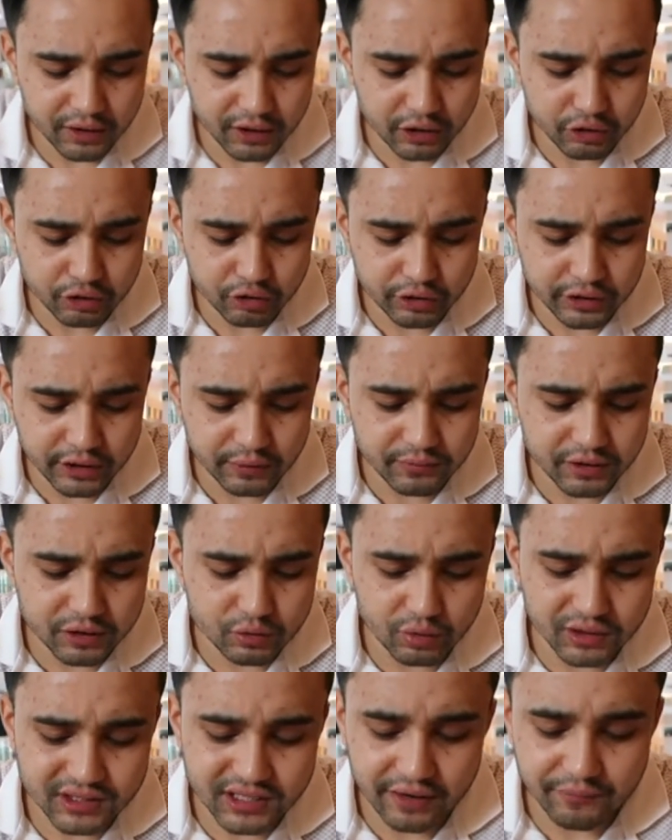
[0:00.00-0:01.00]
thinking to dip this
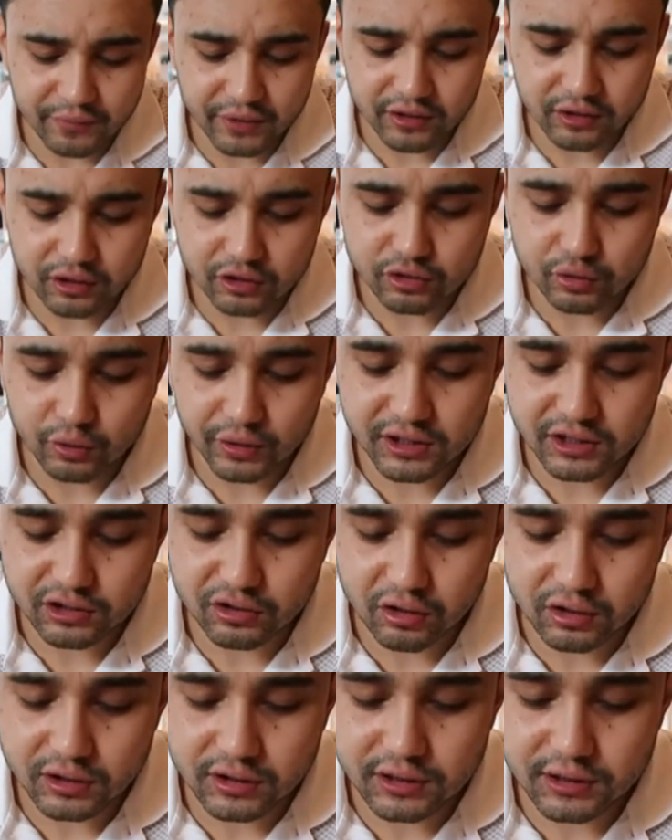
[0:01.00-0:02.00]
wasabi in the soy
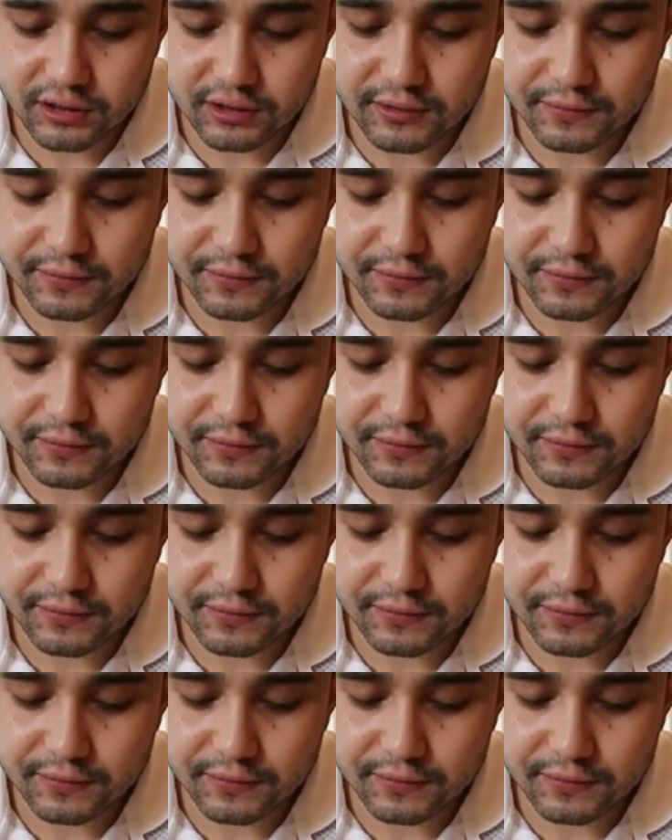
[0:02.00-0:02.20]
sauce.